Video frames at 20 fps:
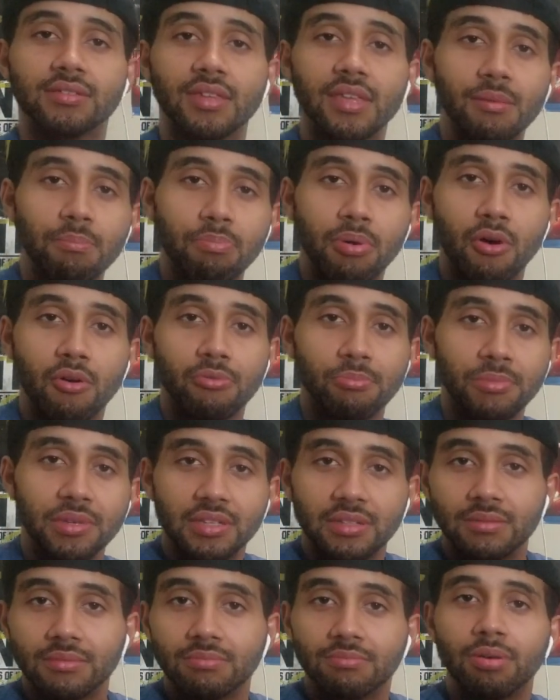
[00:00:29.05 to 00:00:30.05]
They poke
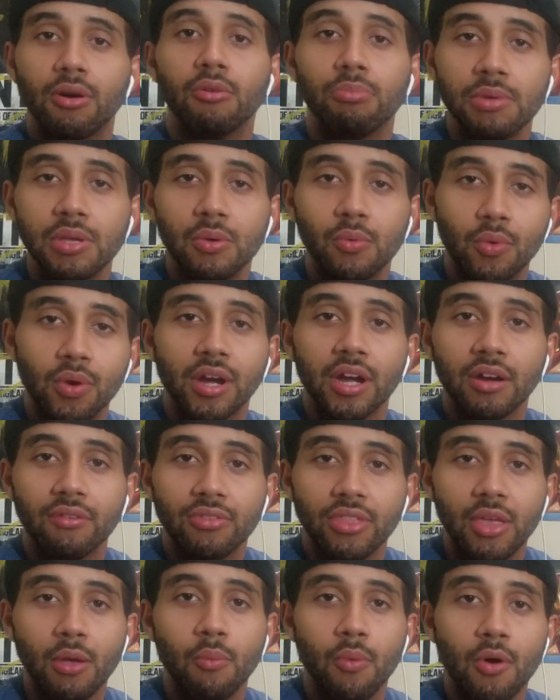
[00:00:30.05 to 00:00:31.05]
me, poke me
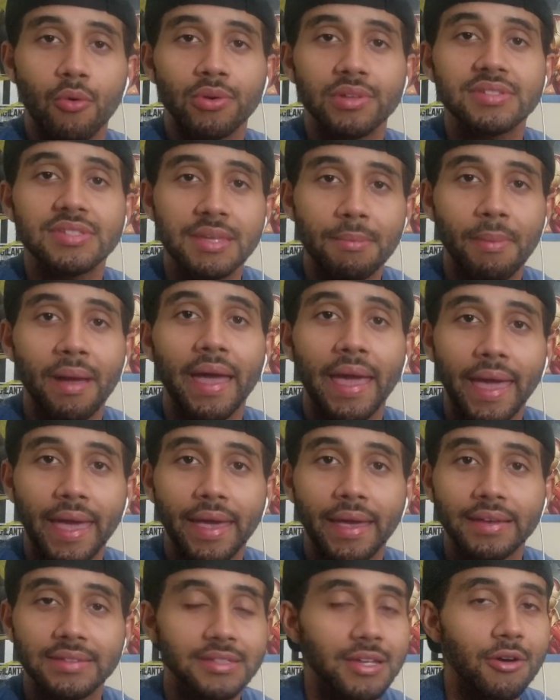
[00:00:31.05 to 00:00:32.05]
wherever they want except my
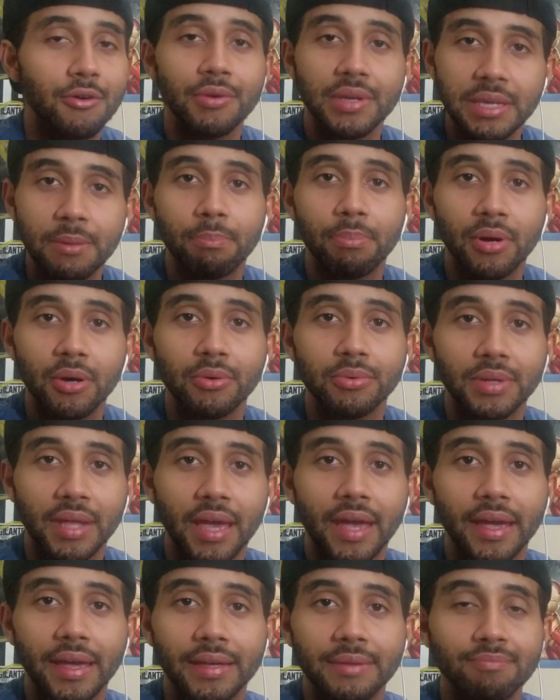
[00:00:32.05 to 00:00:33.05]
ass. I don't get poked,
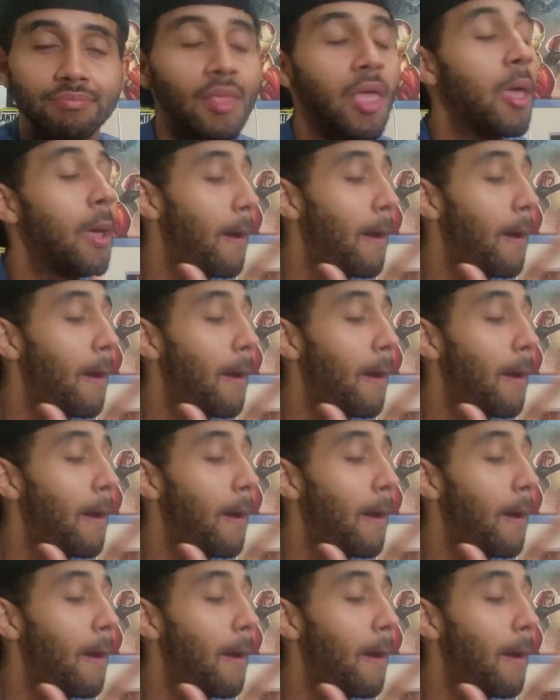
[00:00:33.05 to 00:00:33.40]
alright?